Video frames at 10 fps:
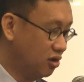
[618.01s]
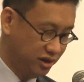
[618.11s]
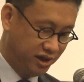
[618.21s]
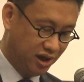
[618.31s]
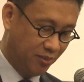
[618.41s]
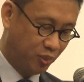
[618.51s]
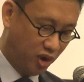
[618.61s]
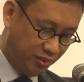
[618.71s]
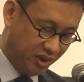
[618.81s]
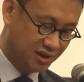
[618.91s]
on the
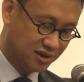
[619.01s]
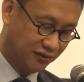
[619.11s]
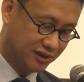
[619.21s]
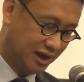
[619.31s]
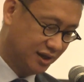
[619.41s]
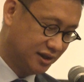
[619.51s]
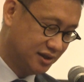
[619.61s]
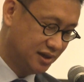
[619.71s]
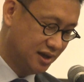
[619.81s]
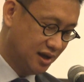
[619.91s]
appointments of
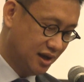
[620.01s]
senators,